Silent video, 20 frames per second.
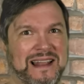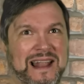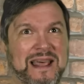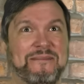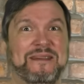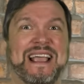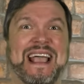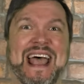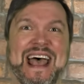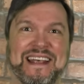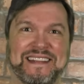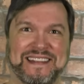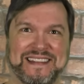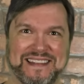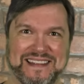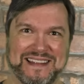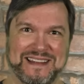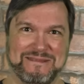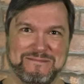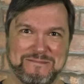Let me
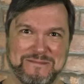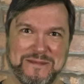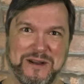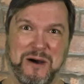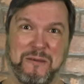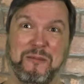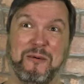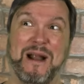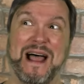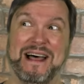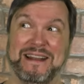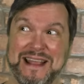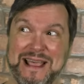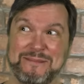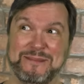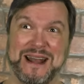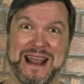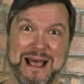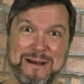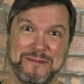guess, no brown
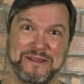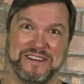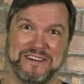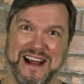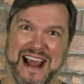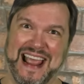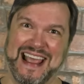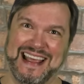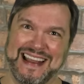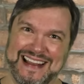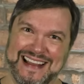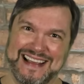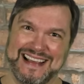M&Ms, right?